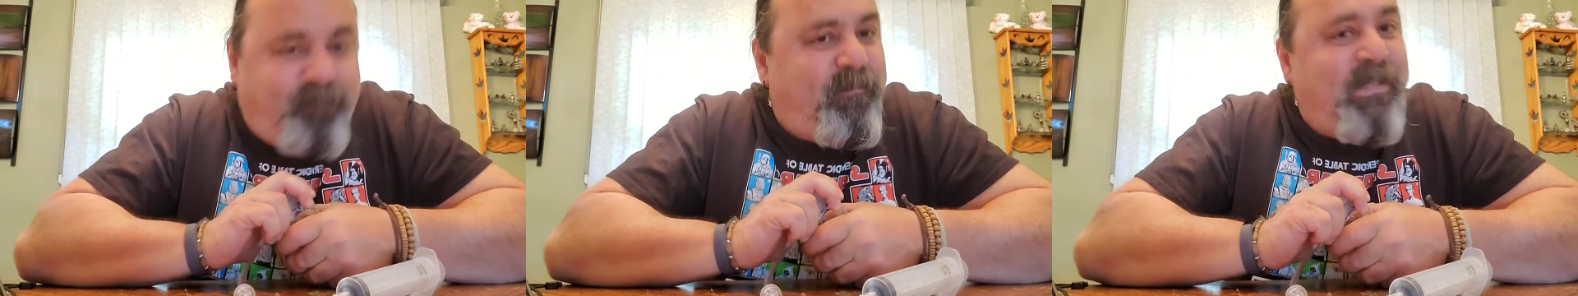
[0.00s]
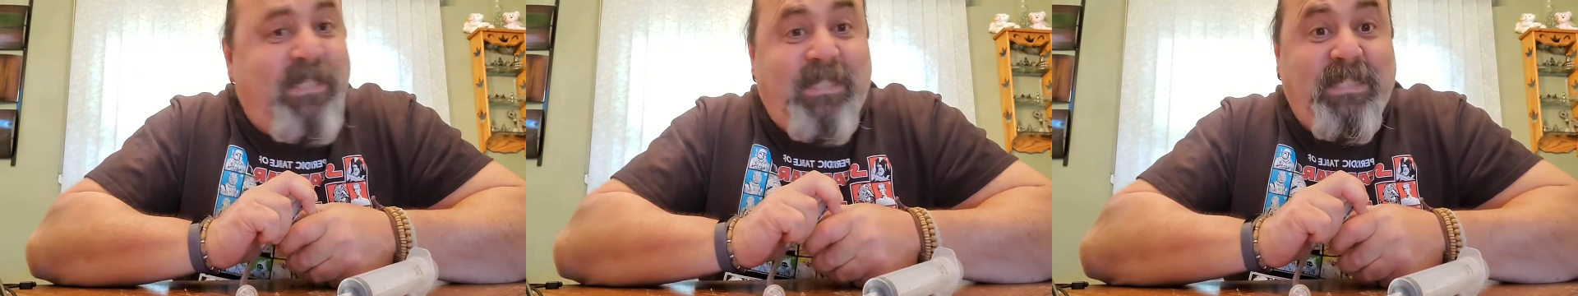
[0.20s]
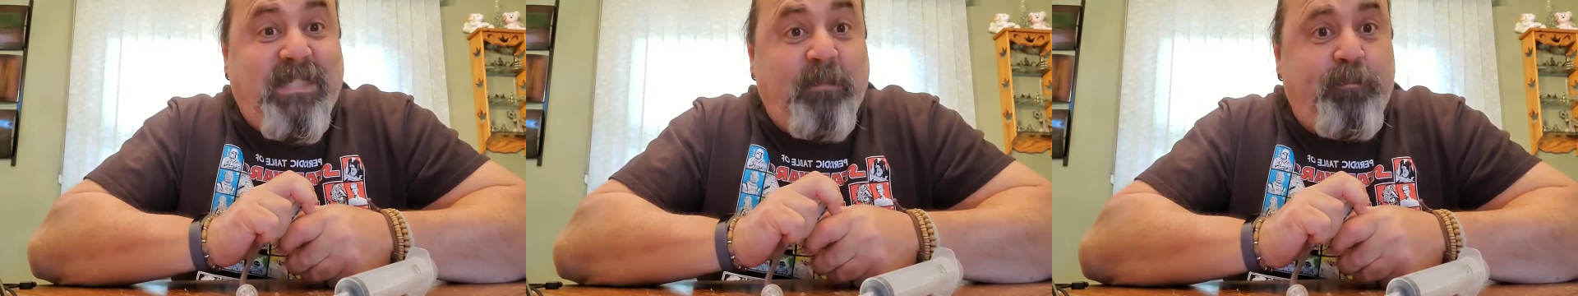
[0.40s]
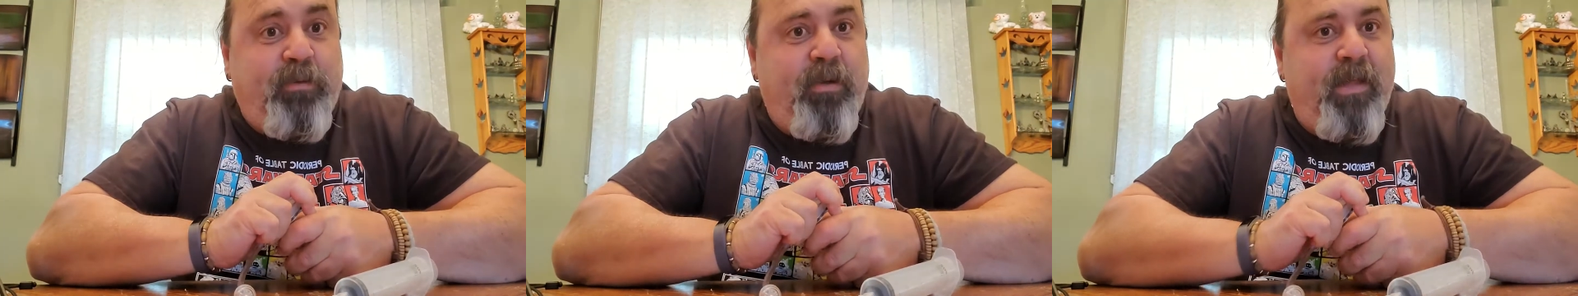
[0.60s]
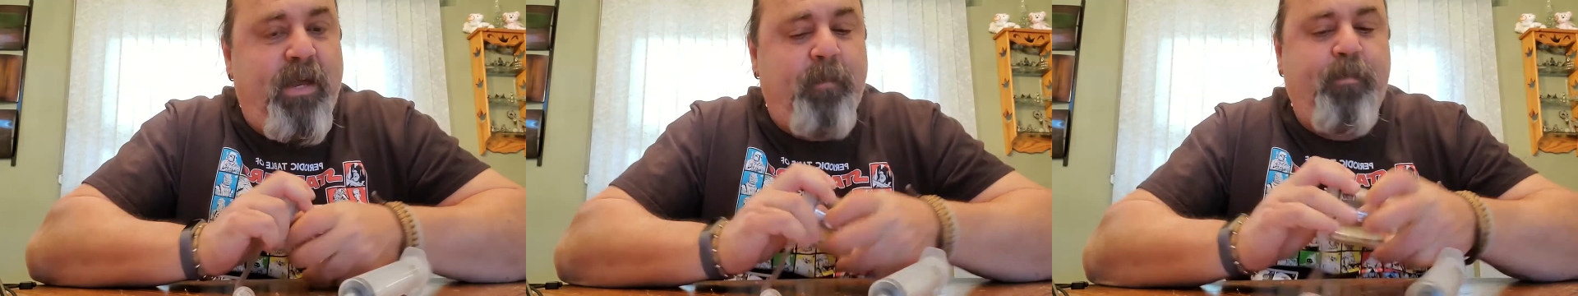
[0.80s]
Cannot
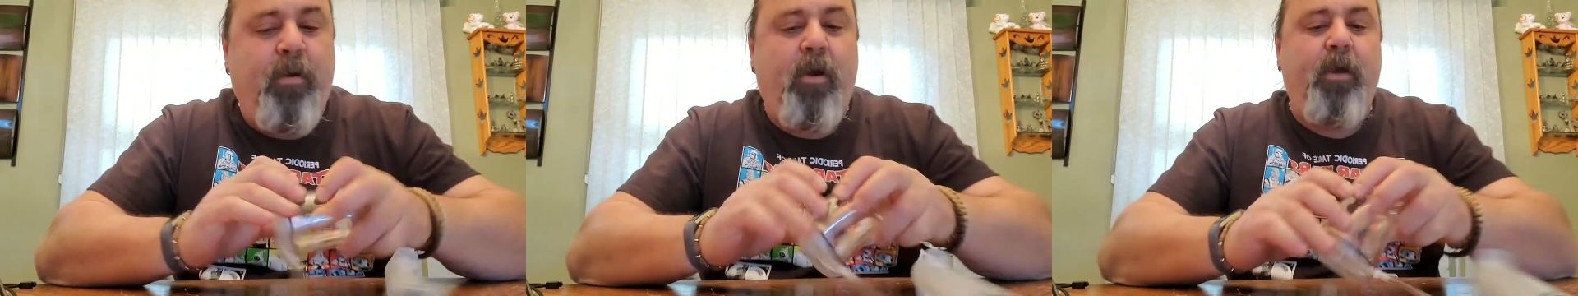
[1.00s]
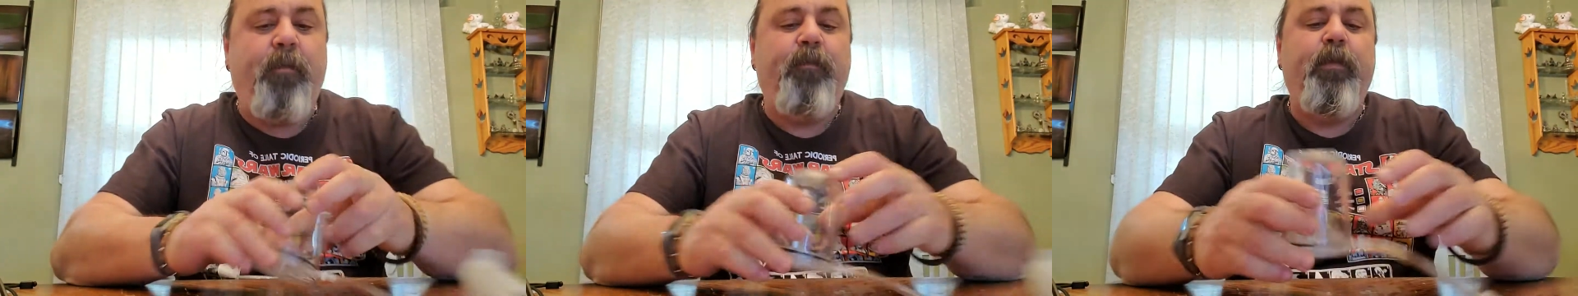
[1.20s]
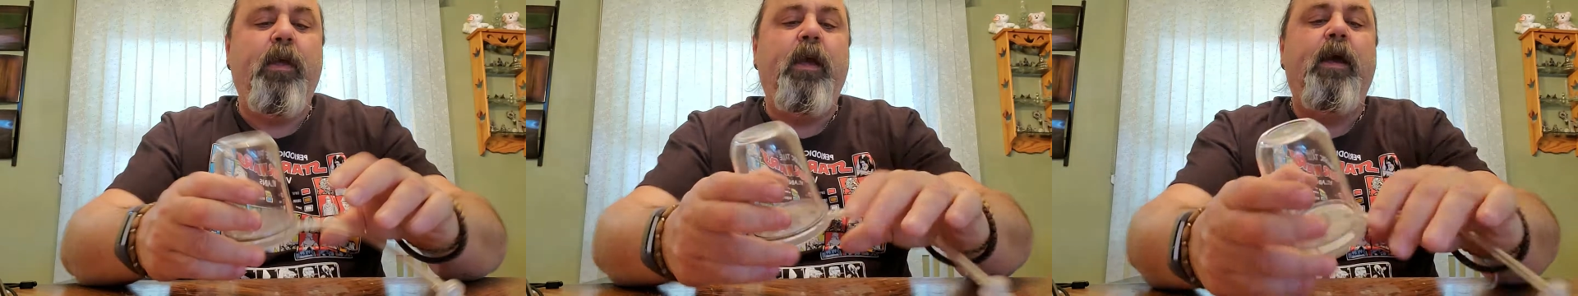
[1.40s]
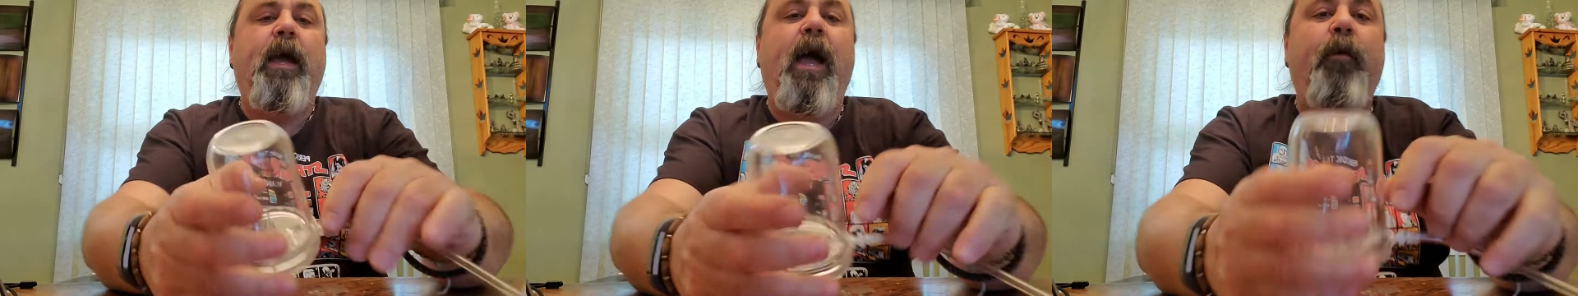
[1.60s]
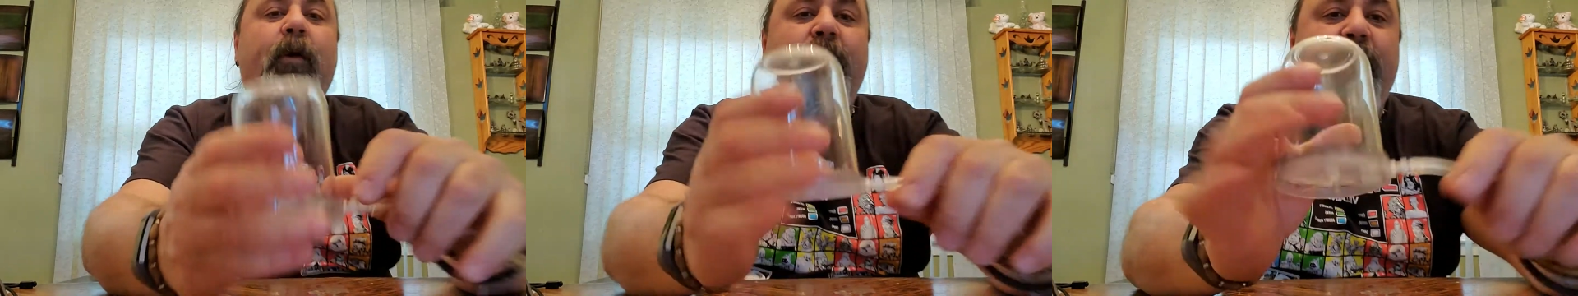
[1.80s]
pull that apart.
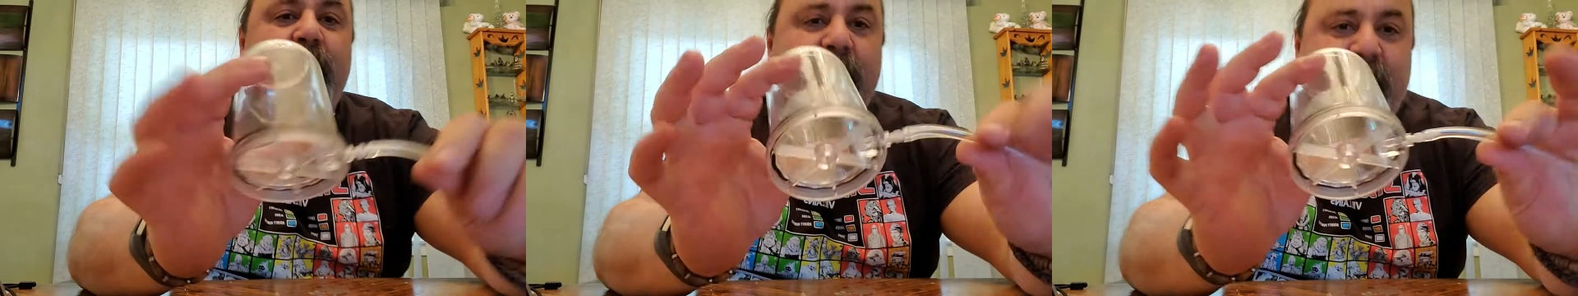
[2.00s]
However,